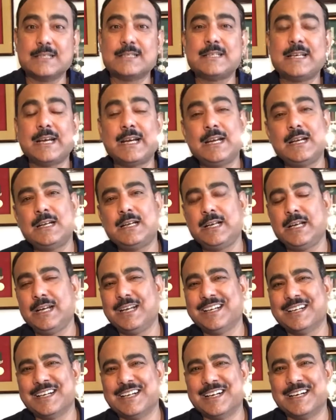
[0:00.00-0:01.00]

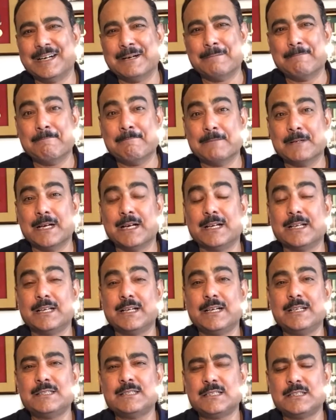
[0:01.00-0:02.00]
secondly,
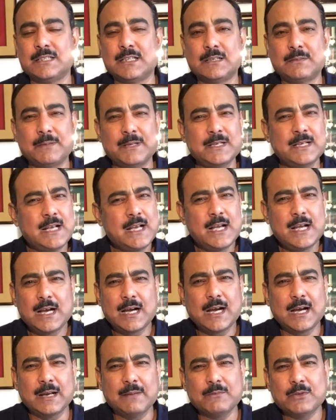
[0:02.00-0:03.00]
ladies and gentlemen,
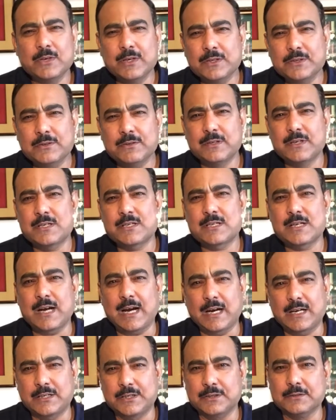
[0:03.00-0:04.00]
I'm going to
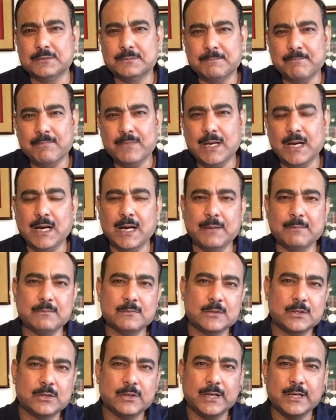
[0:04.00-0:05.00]
distract you.
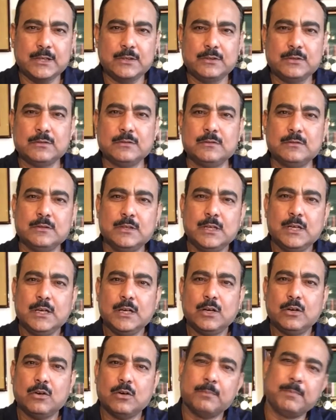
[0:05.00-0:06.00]
I'm going to
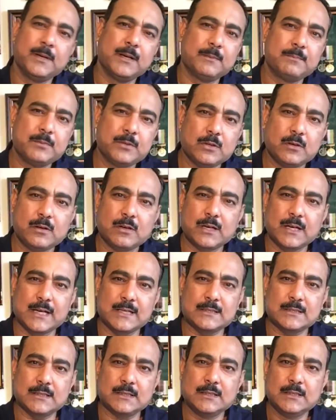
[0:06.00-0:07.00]
open up your
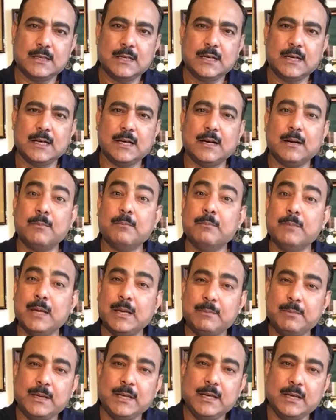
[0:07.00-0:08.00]
horizon.
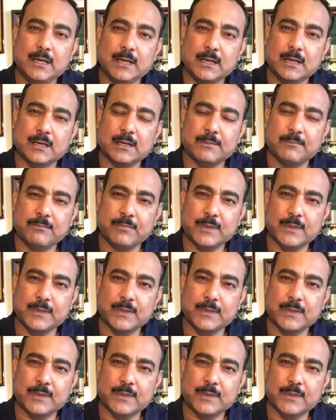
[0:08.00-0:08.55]
Maybe a